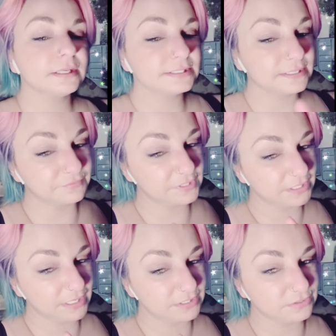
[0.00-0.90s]
Except for the
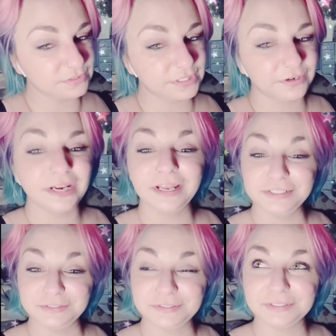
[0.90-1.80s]
occasional cigarette. I
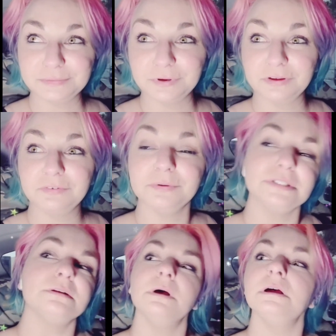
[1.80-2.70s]
do still smoke every
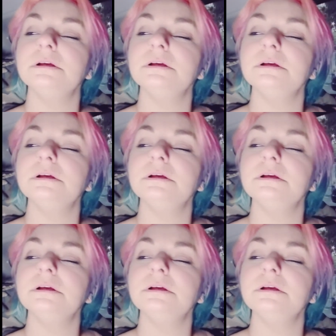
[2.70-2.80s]
once in a while.